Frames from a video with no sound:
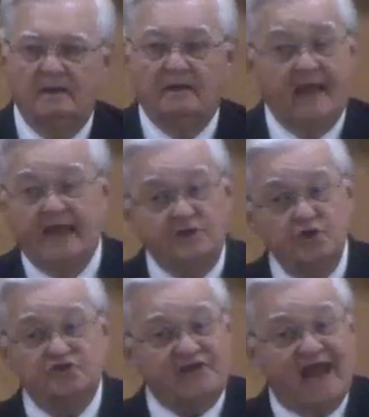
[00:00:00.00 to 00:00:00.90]
Can you
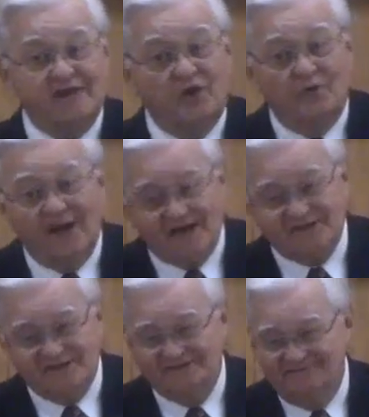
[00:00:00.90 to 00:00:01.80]
stand
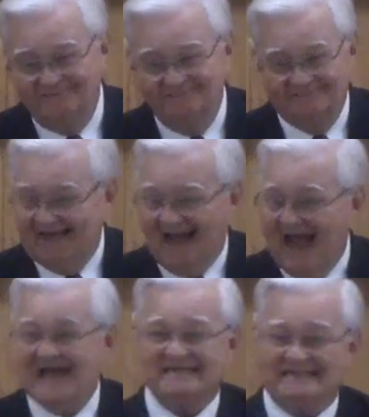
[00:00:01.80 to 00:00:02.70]
correction? Can
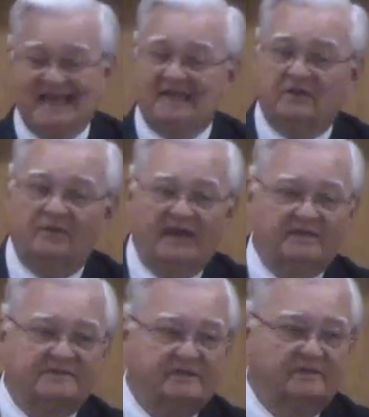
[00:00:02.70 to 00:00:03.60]
I stand correction?